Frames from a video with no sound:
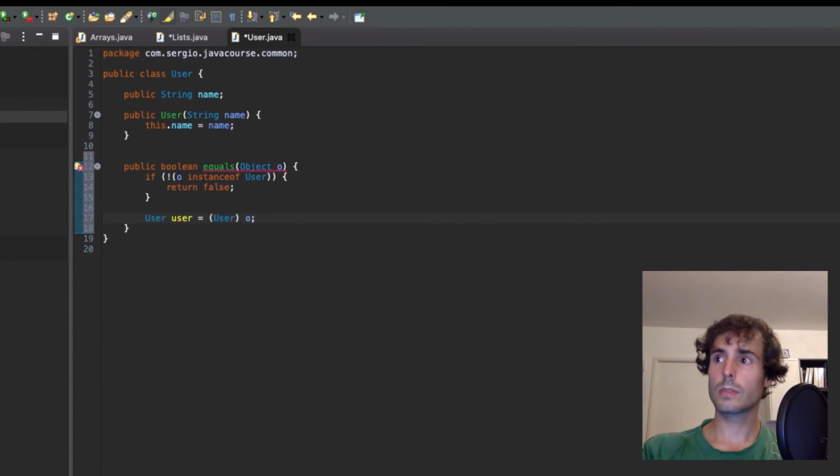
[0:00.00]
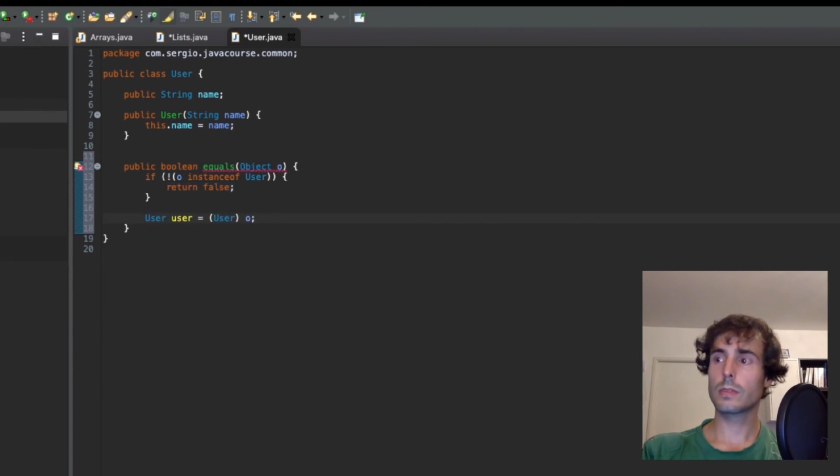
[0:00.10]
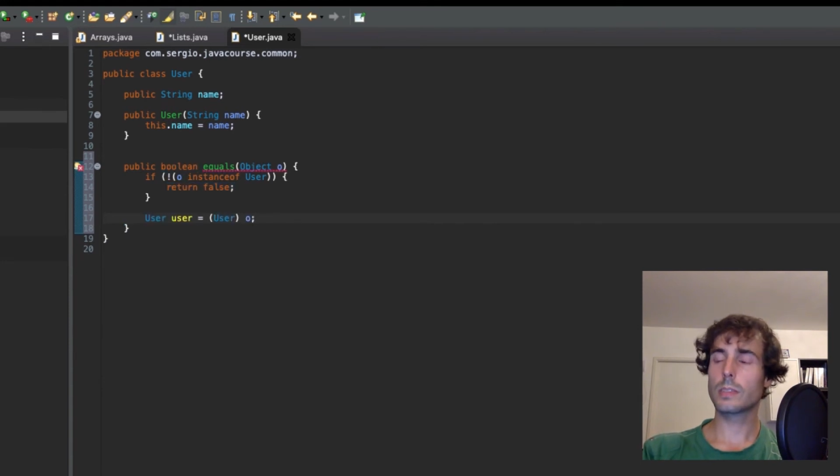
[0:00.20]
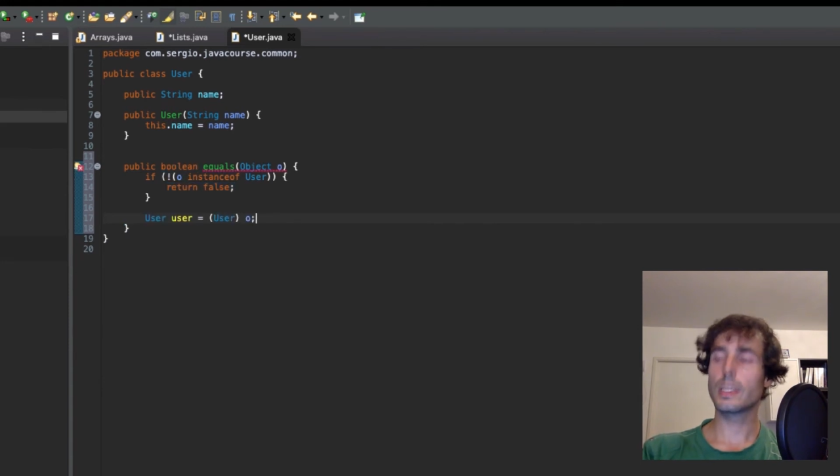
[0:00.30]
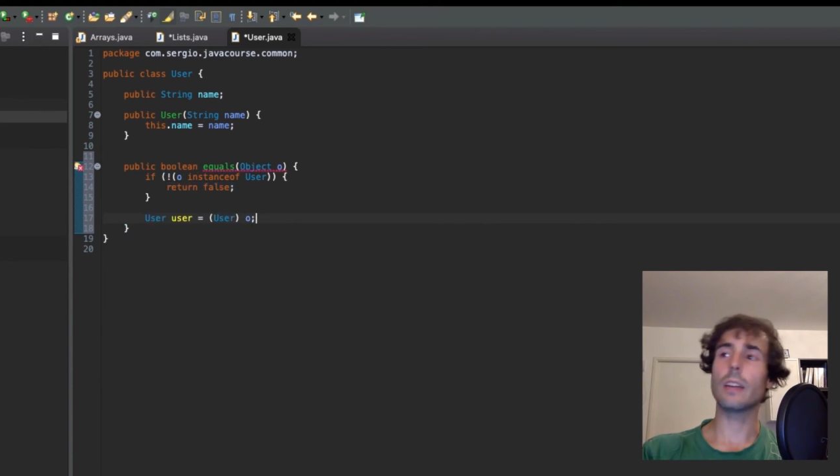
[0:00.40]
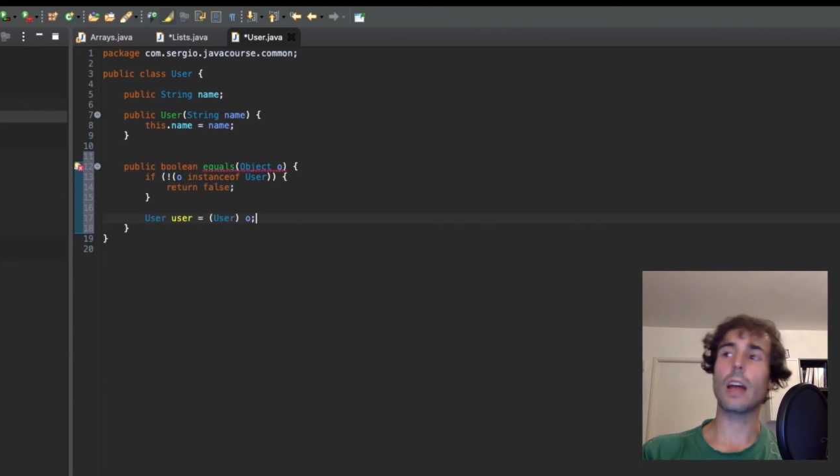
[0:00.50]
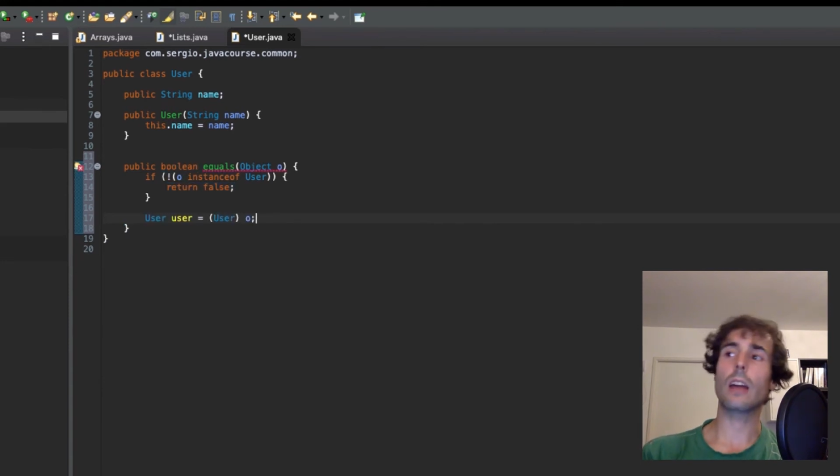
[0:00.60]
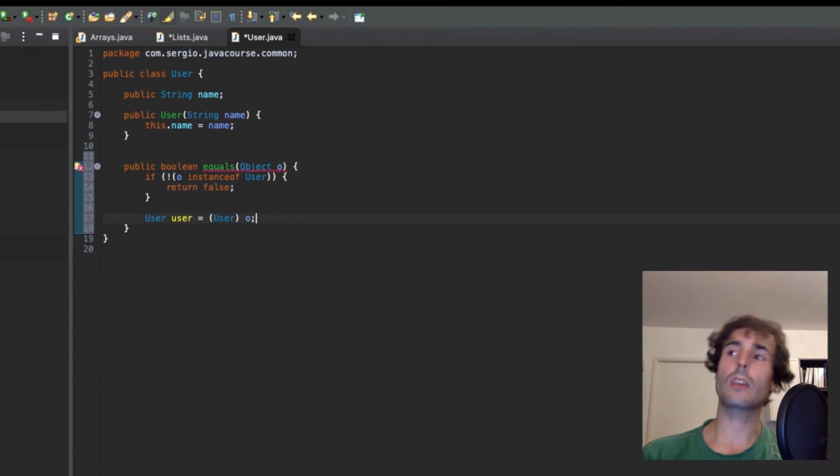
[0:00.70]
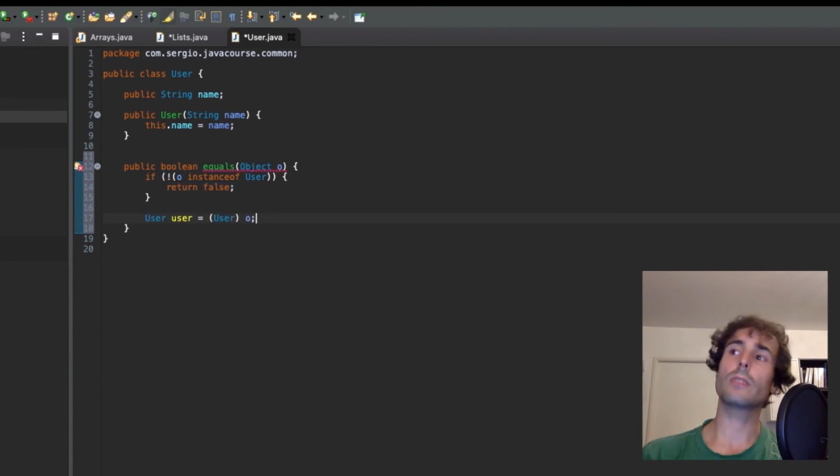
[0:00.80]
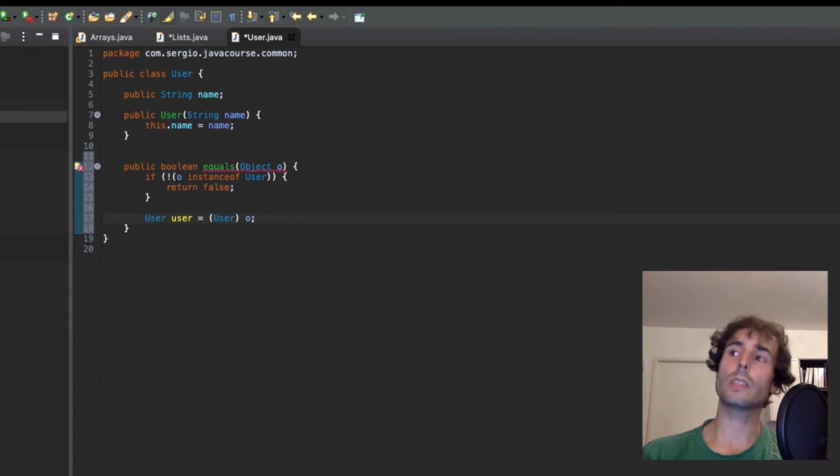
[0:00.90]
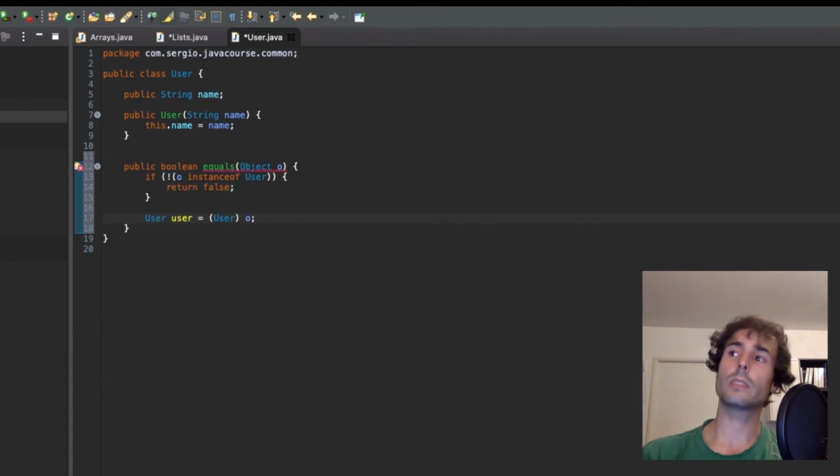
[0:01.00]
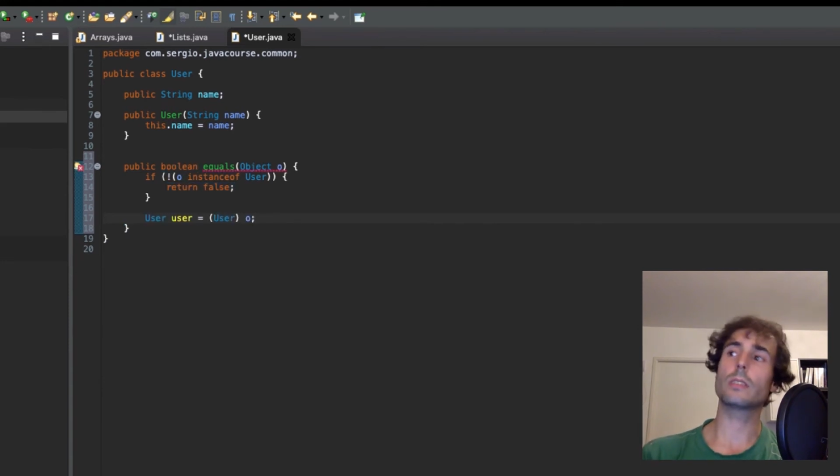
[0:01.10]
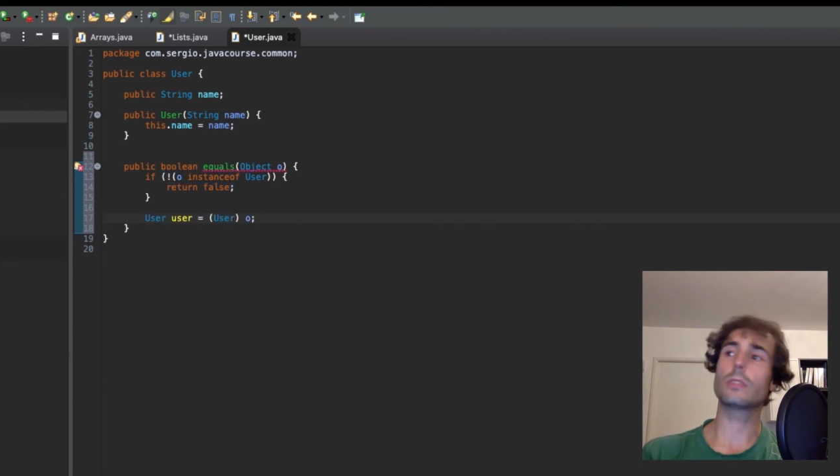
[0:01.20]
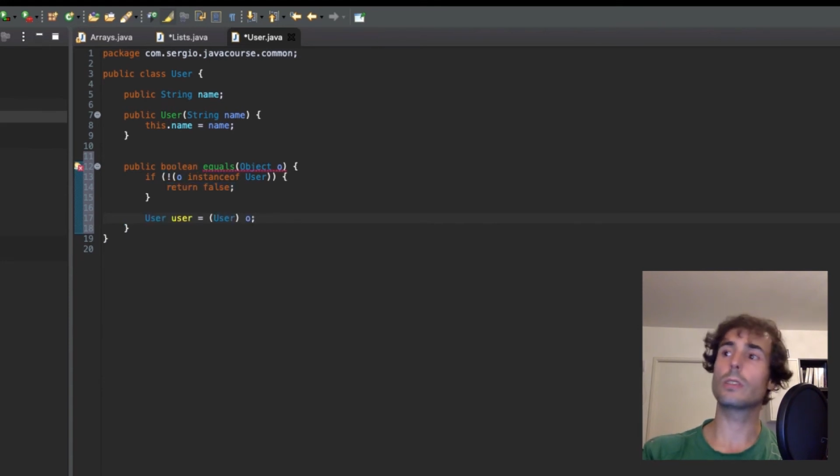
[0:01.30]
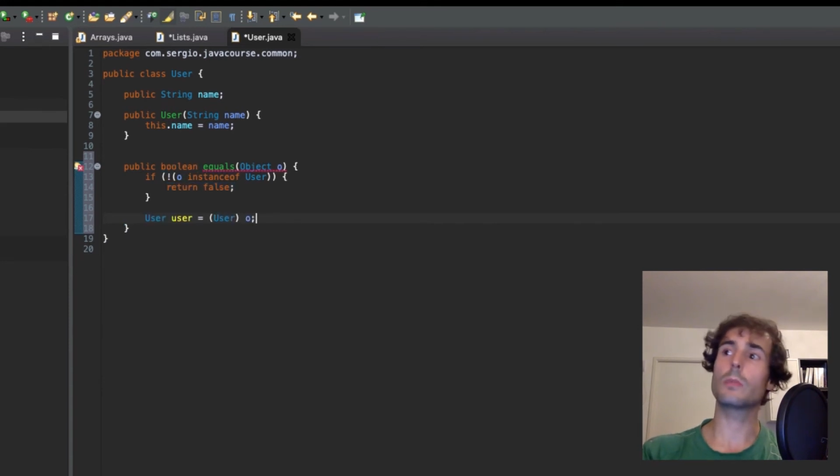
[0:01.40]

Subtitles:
Then I convert the